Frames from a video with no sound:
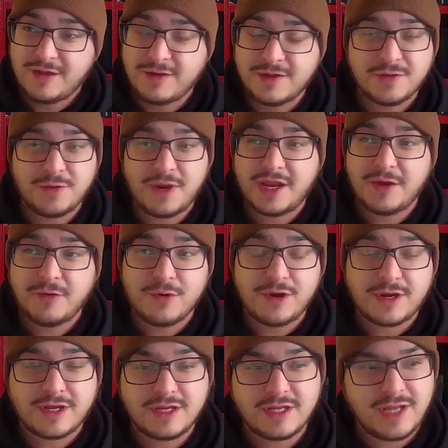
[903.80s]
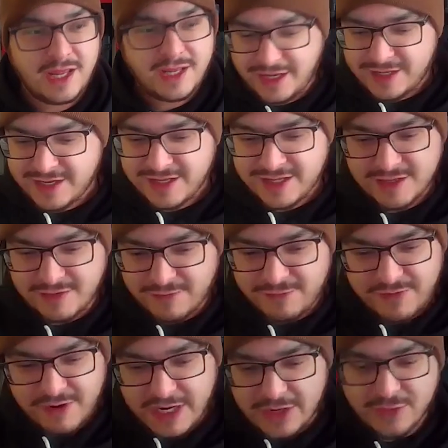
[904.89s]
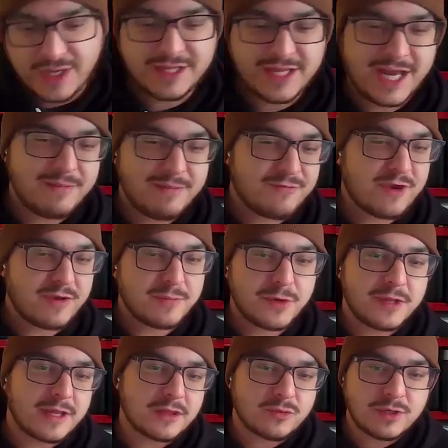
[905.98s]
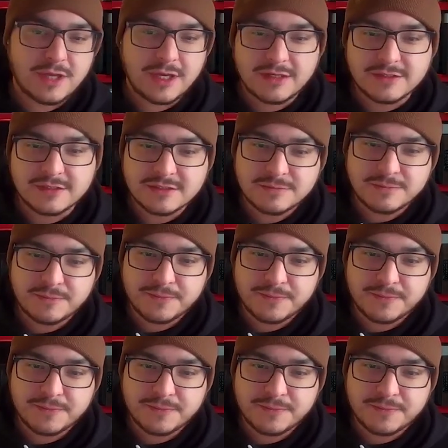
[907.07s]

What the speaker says: and the way they work. They did it in a very quick time frame, only like 3 days,